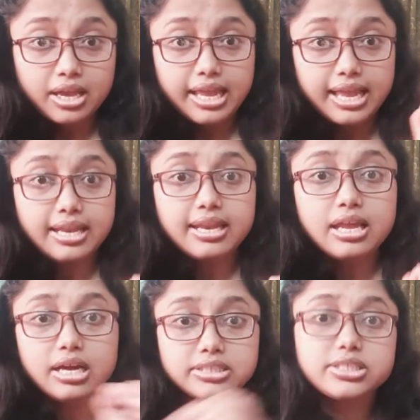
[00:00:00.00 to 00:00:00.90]
in
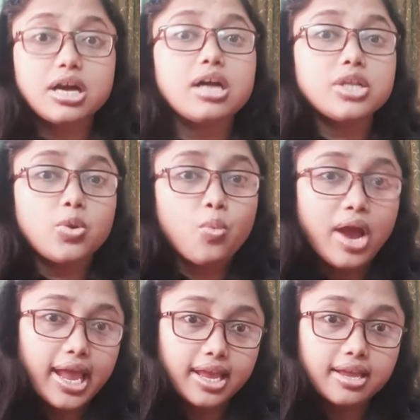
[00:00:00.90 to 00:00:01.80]
a southern
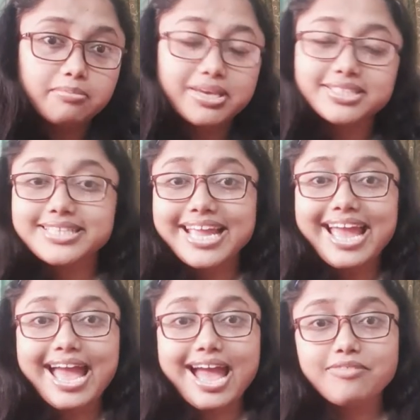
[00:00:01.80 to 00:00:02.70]
way, because they
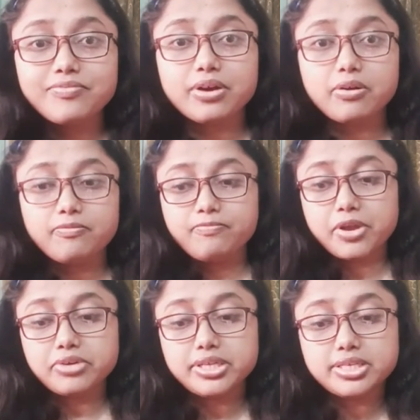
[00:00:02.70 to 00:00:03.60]
have a
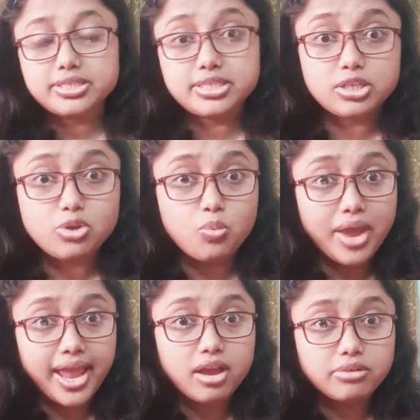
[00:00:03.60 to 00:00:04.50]
very distinct
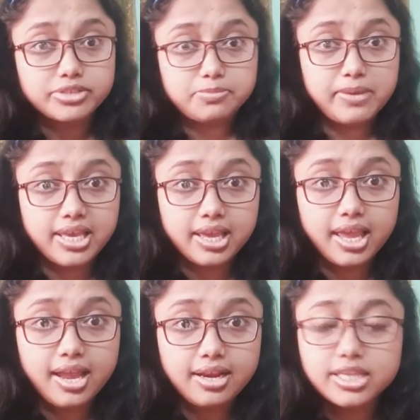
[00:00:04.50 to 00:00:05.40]
way of speaking
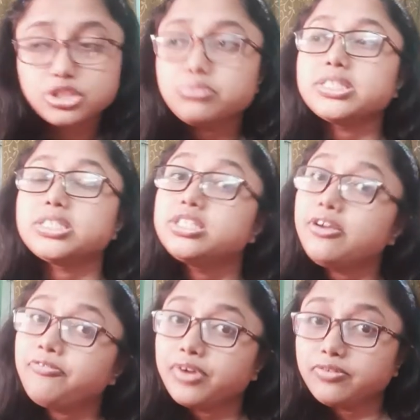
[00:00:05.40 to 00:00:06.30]
English, which is
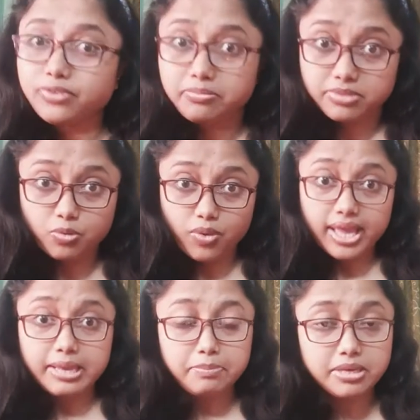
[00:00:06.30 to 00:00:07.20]
different from the
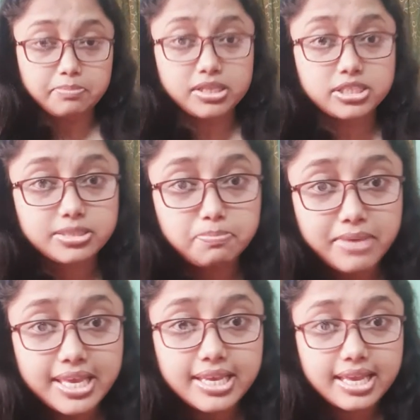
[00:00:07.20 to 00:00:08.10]
way people
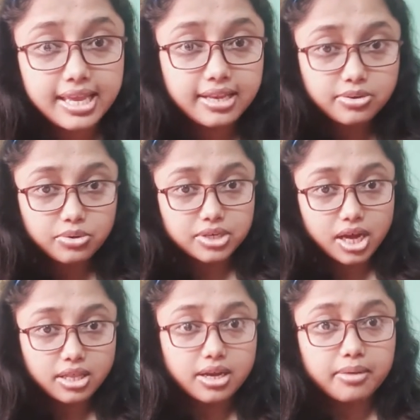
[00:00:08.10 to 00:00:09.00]
speak in
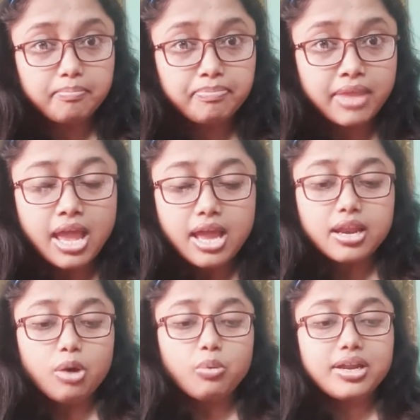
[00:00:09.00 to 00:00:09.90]
Kolkata.
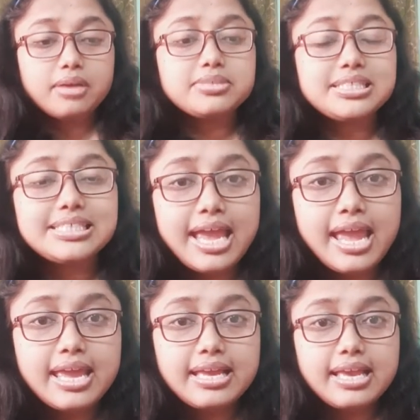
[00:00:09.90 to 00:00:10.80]
Now, what I'm
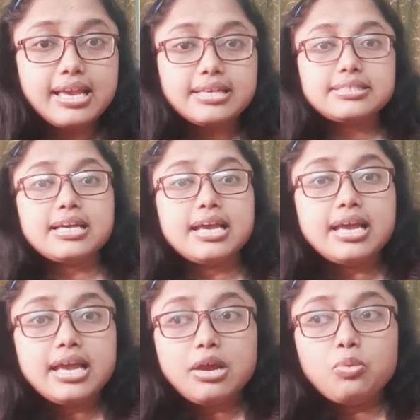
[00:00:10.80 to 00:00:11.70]
saying is,
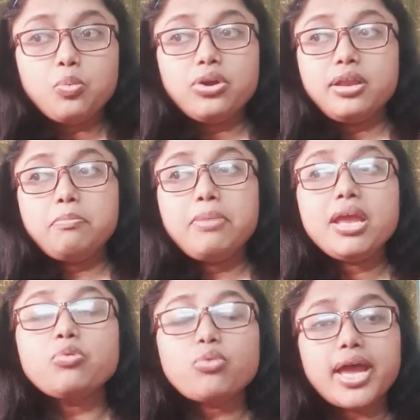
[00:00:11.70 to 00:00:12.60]
would it
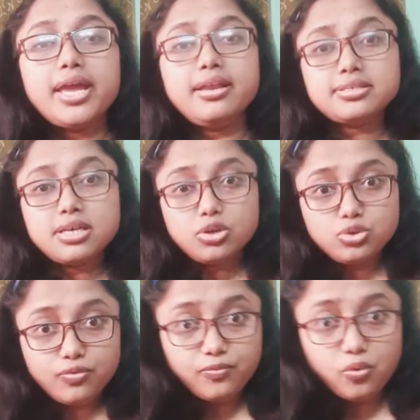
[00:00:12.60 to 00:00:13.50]
be right
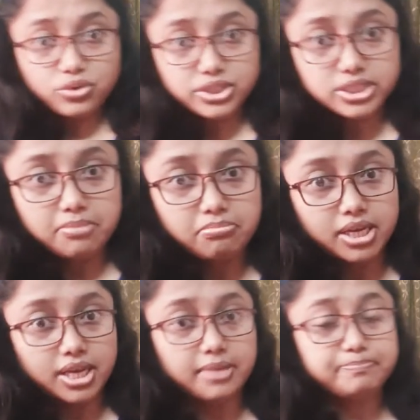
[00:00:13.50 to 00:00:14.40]
to force
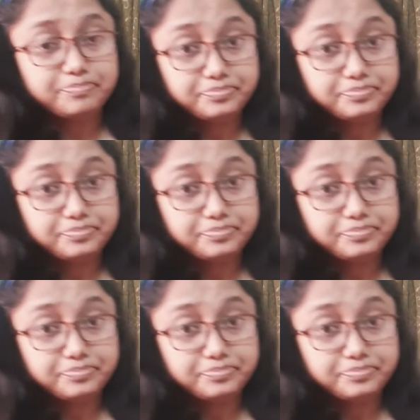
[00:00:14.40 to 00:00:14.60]
somebody